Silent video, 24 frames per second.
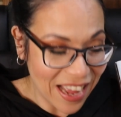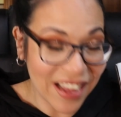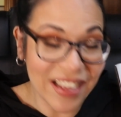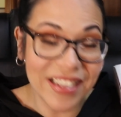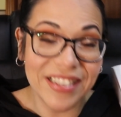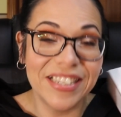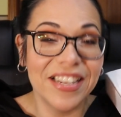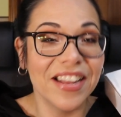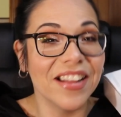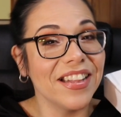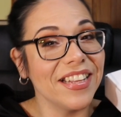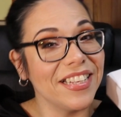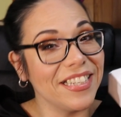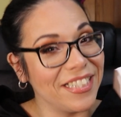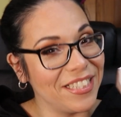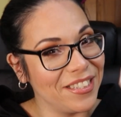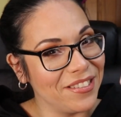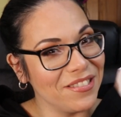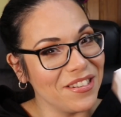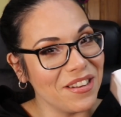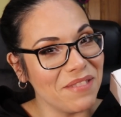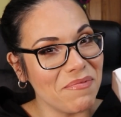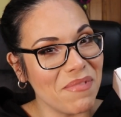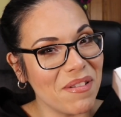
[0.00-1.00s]
until it
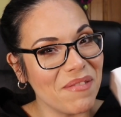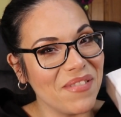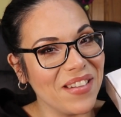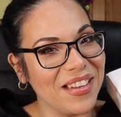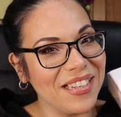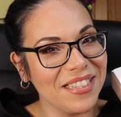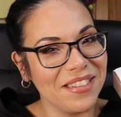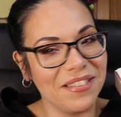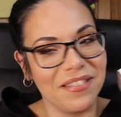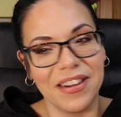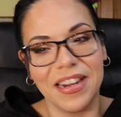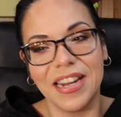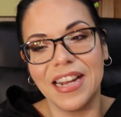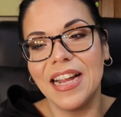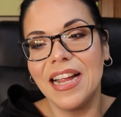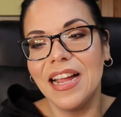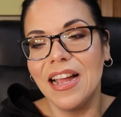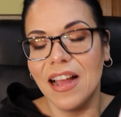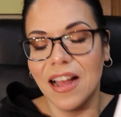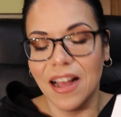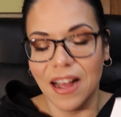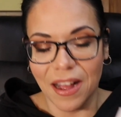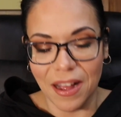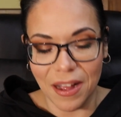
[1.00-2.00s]
showed up at my door.
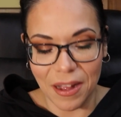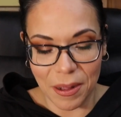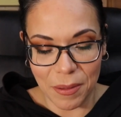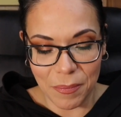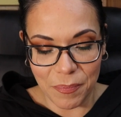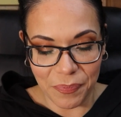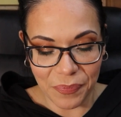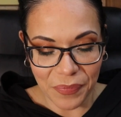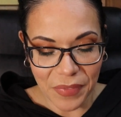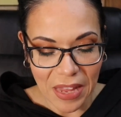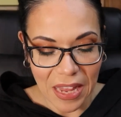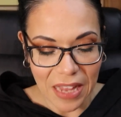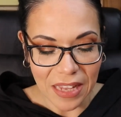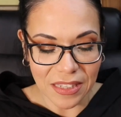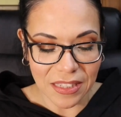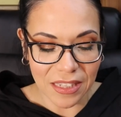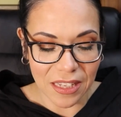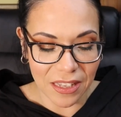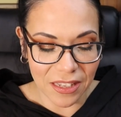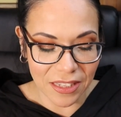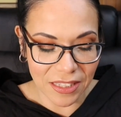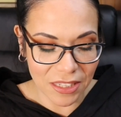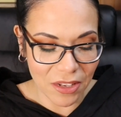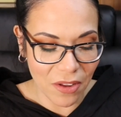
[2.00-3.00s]

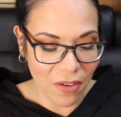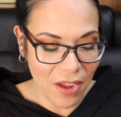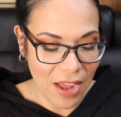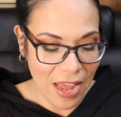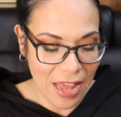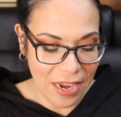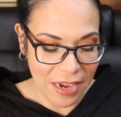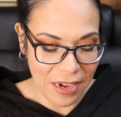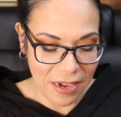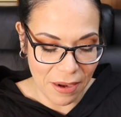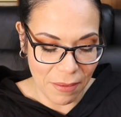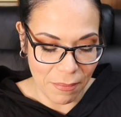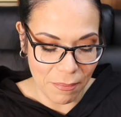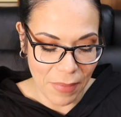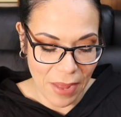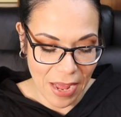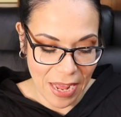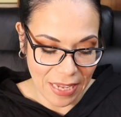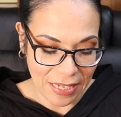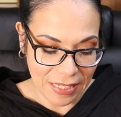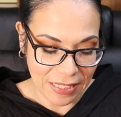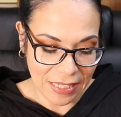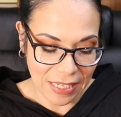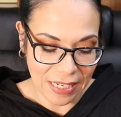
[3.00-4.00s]
So let's go ahead and
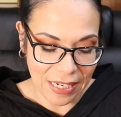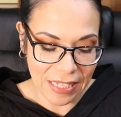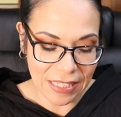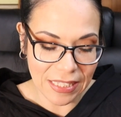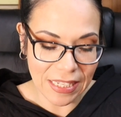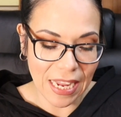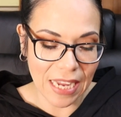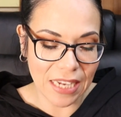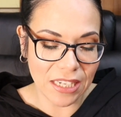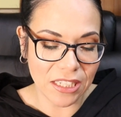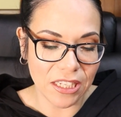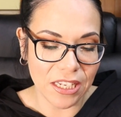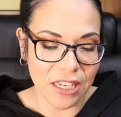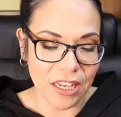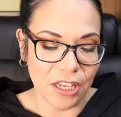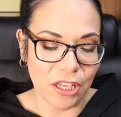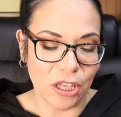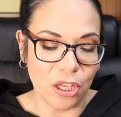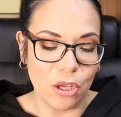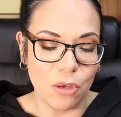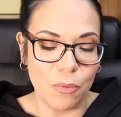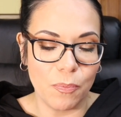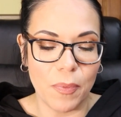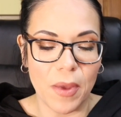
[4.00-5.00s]
unbox it. It's actually a
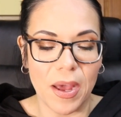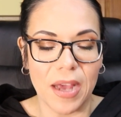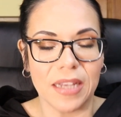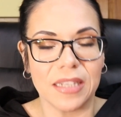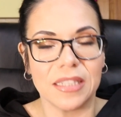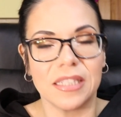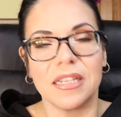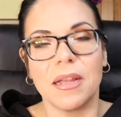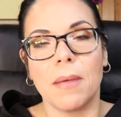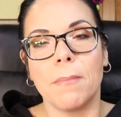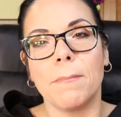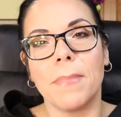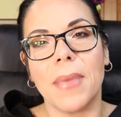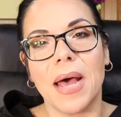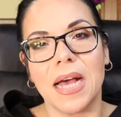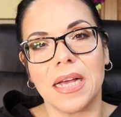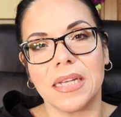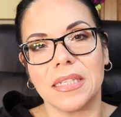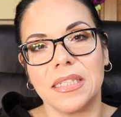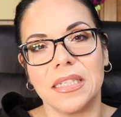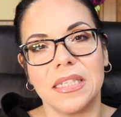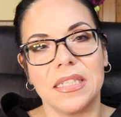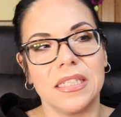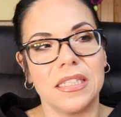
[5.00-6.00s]
cute box. Some
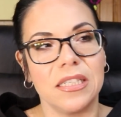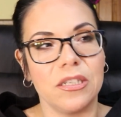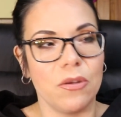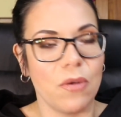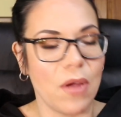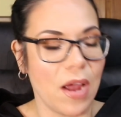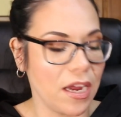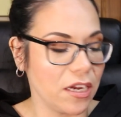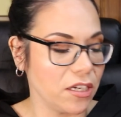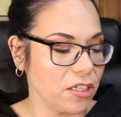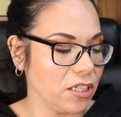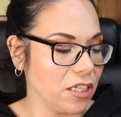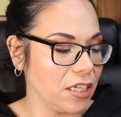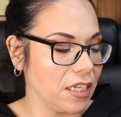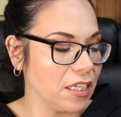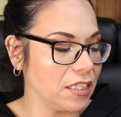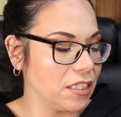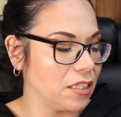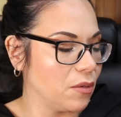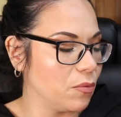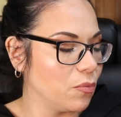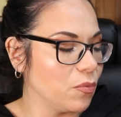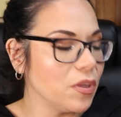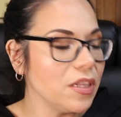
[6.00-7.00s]
boxes you actually
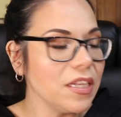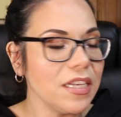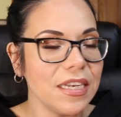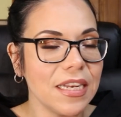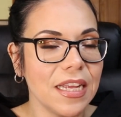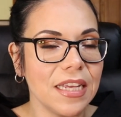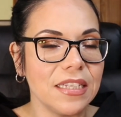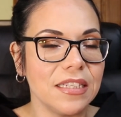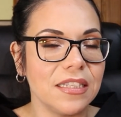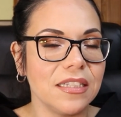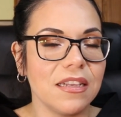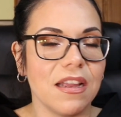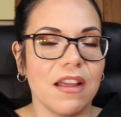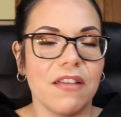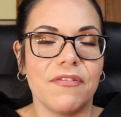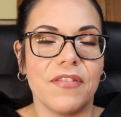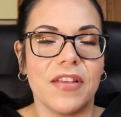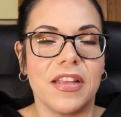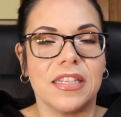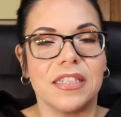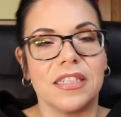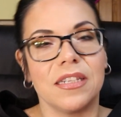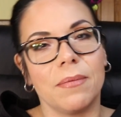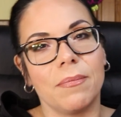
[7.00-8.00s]
get some really nice stuff,
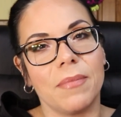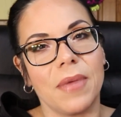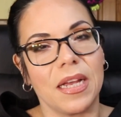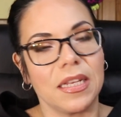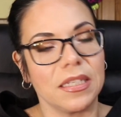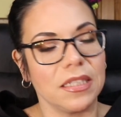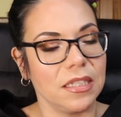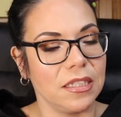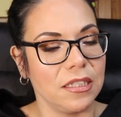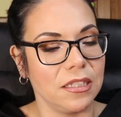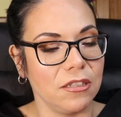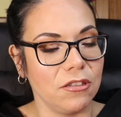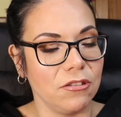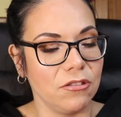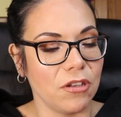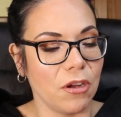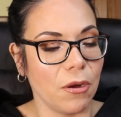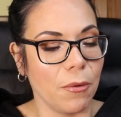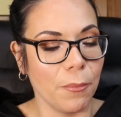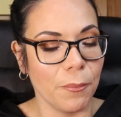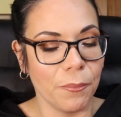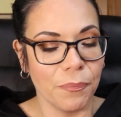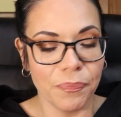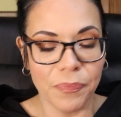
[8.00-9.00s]
and some boxes you
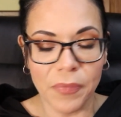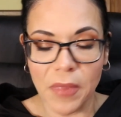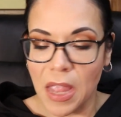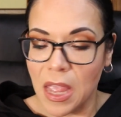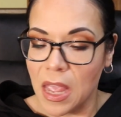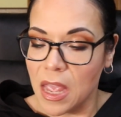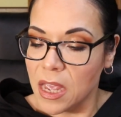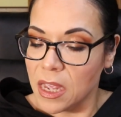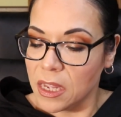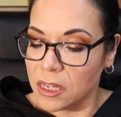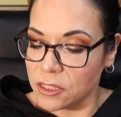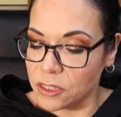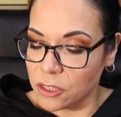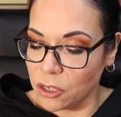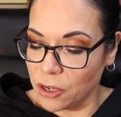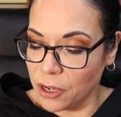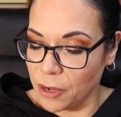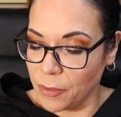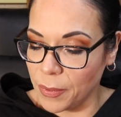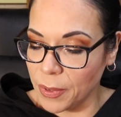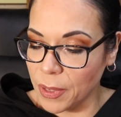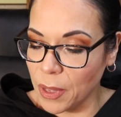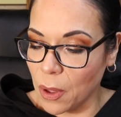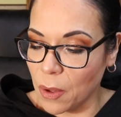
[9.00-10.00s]
don't. So
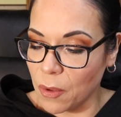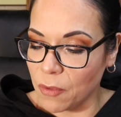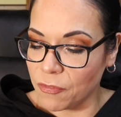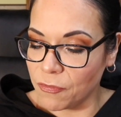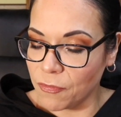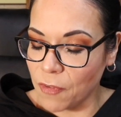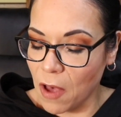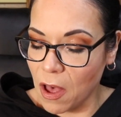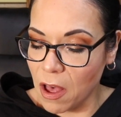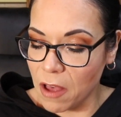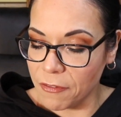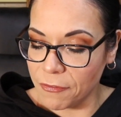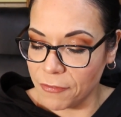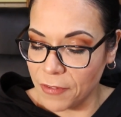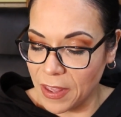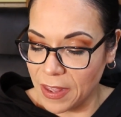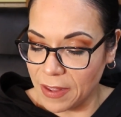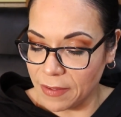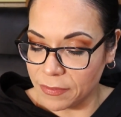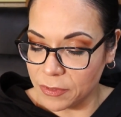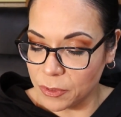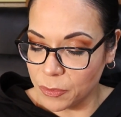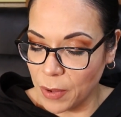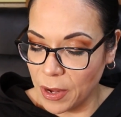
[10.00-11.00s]
here we go. Fall
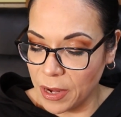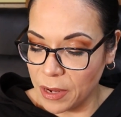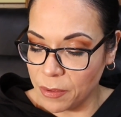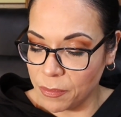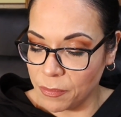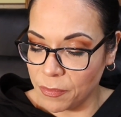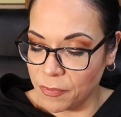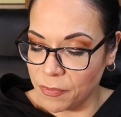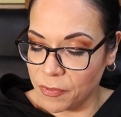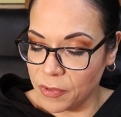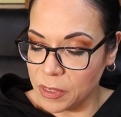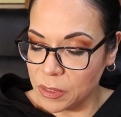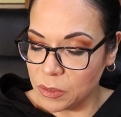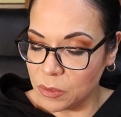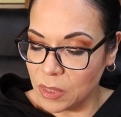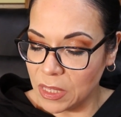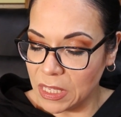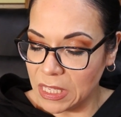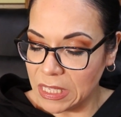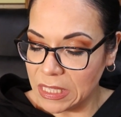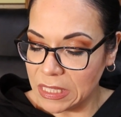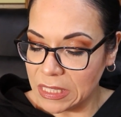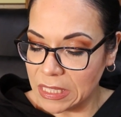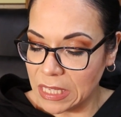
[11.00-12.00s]
faves. Rate and review
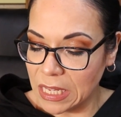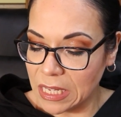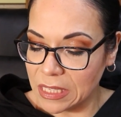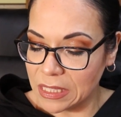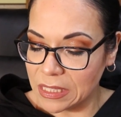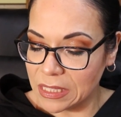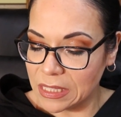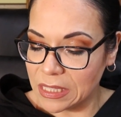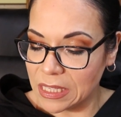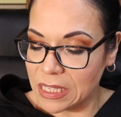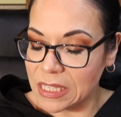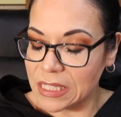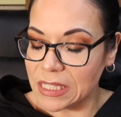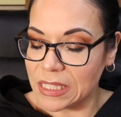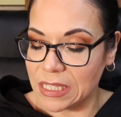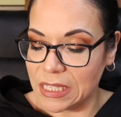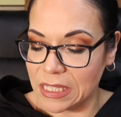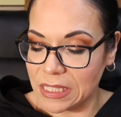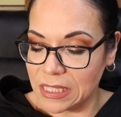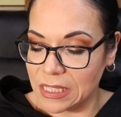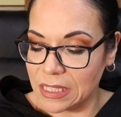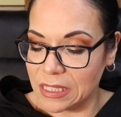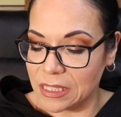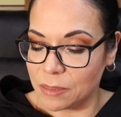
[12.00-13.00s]
this
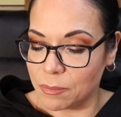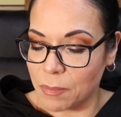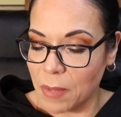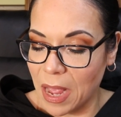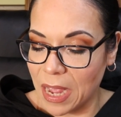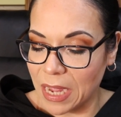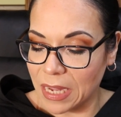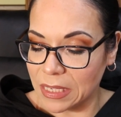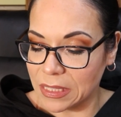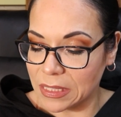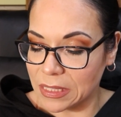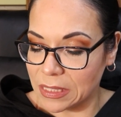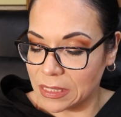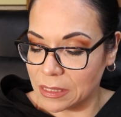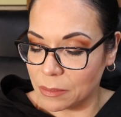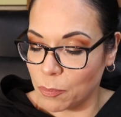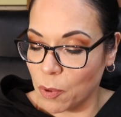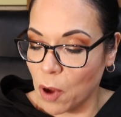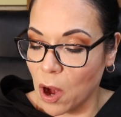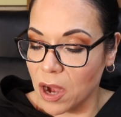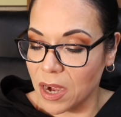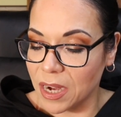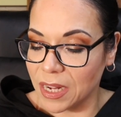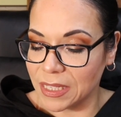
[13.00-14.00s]
season's box
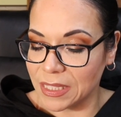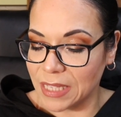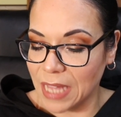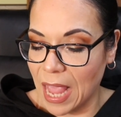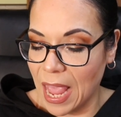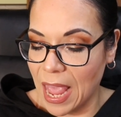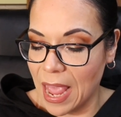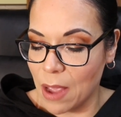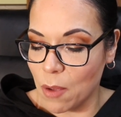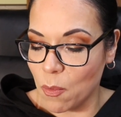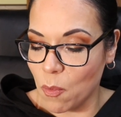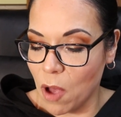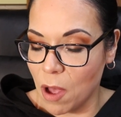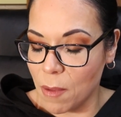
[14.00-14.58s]
products at